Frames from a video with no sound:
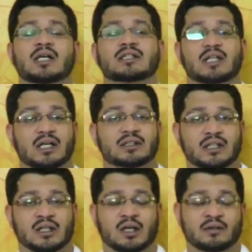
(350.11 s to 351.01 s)

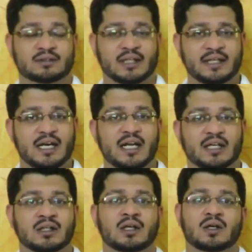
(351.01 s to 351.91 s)
structure of the
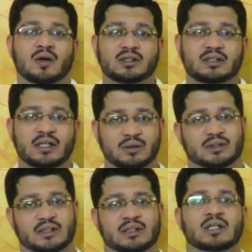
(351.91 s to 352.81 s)
Indian
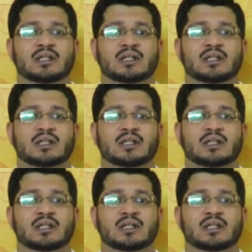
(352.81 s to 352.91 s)
Constitution.